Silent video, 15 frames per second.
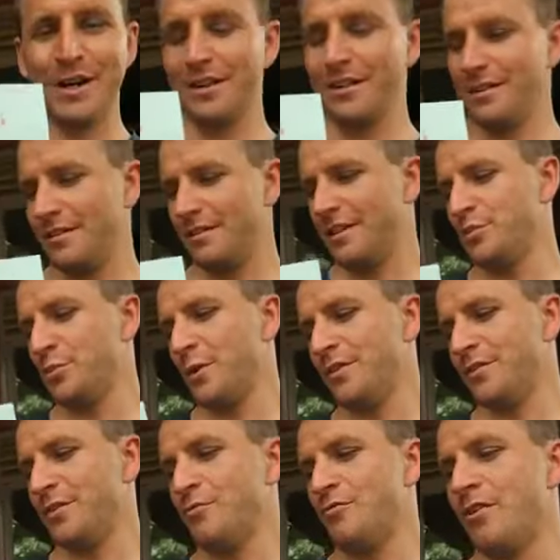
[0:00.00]
But
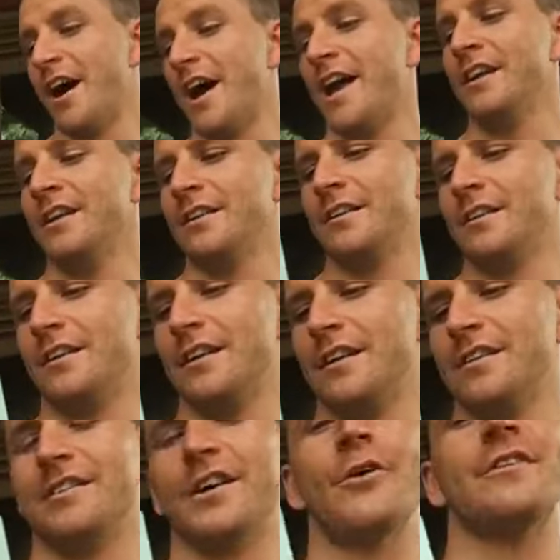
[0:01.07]
this one's from Ryan
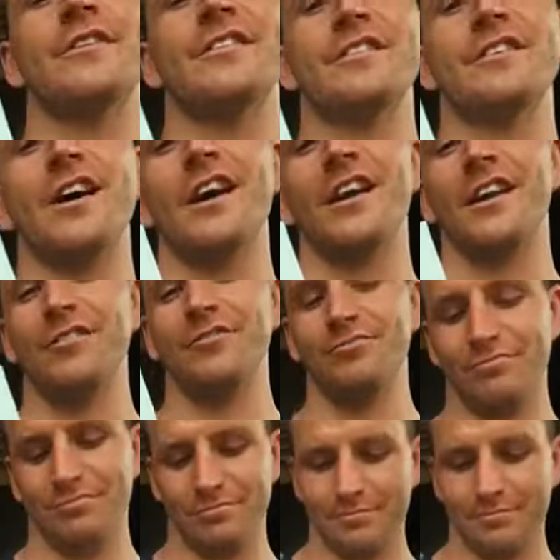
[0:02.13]
and it's going to Scarlett.